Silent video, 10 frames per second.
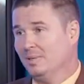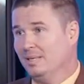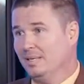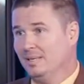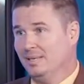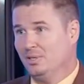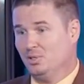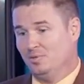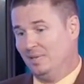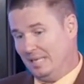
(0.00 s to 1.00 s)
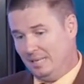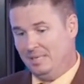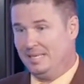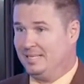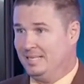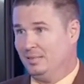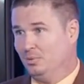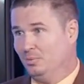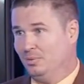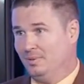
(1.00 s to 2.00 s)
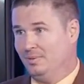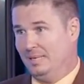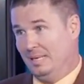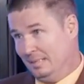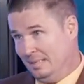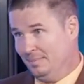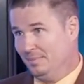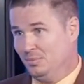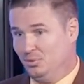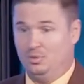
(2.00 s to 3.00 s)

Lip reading: This is the end result. I managed to win Dukascopy